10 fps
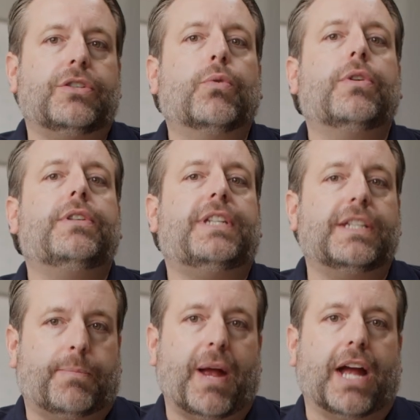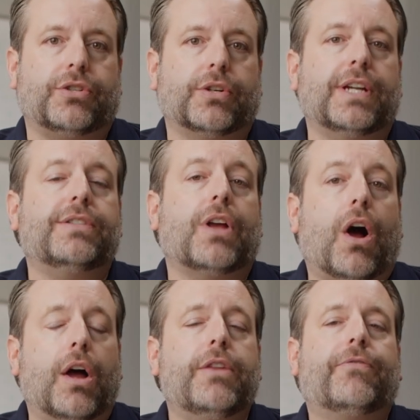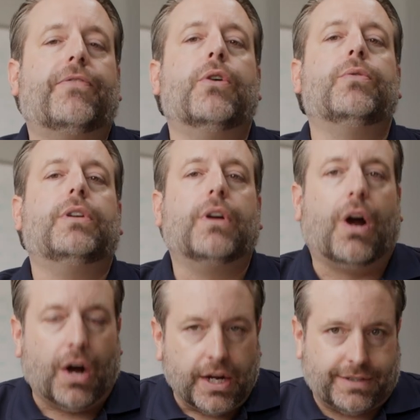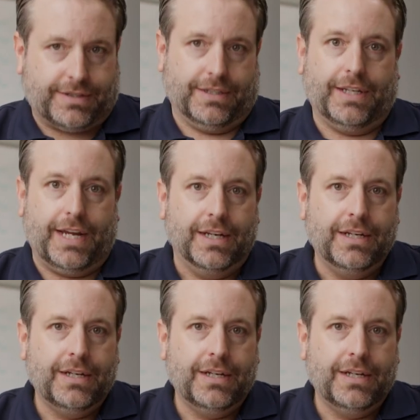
your dispatcher is on the phone constantly,